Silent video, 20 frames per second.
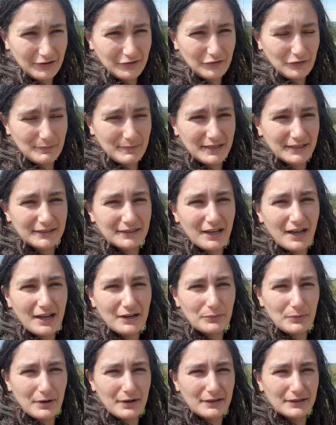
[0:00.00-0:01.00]
from this
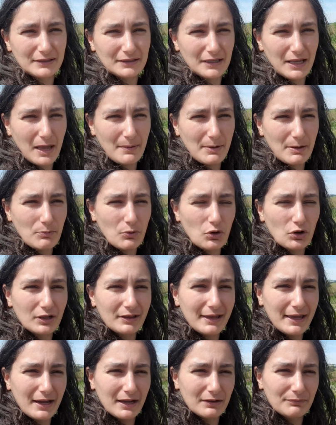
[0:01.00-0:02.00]
side where it's a bit more
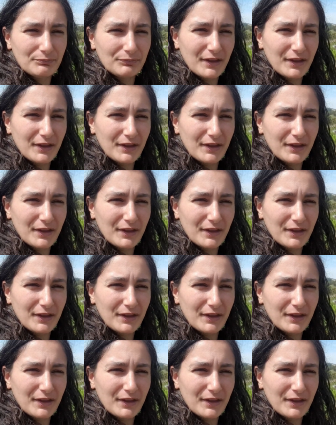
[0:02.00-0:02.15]
clear.